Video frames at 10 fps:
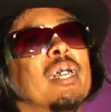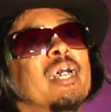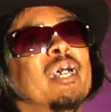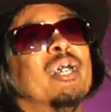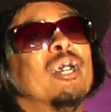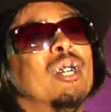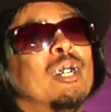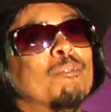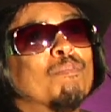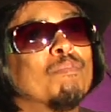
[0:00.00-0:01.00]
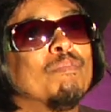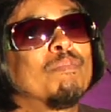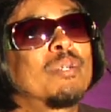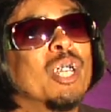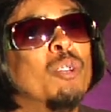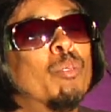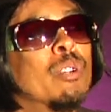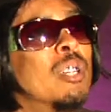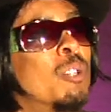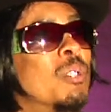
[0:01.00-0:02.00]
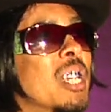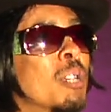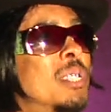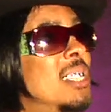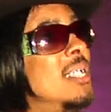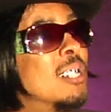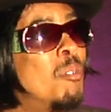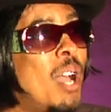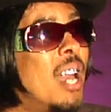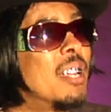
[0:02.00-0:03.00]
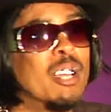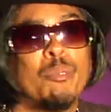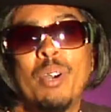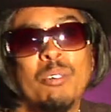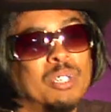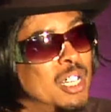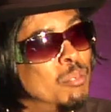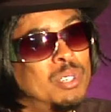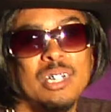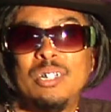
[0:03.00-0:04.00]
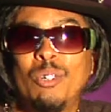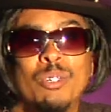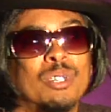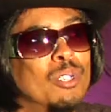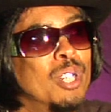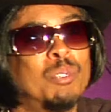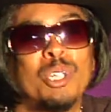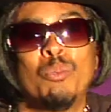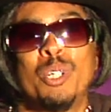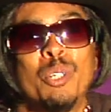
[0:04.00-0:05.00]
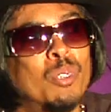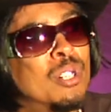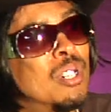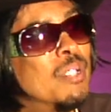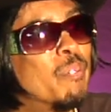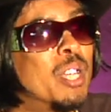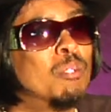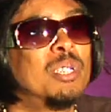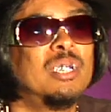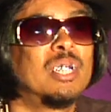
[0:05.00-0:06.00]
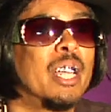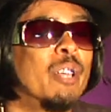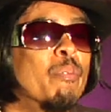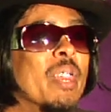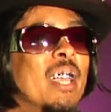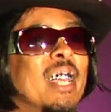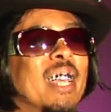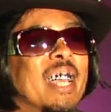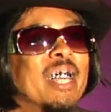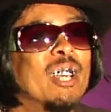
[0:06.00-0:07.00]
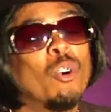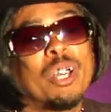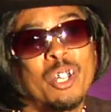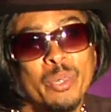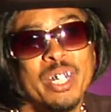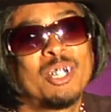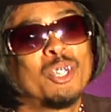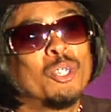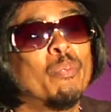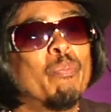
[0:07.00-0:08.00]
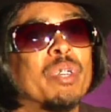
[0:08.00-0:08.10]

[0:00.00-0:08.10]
In Brooklyn, it was MC somebody. Everybody was MC so-and-so, MC Woody Wood, MC Shan, and then in Queens too.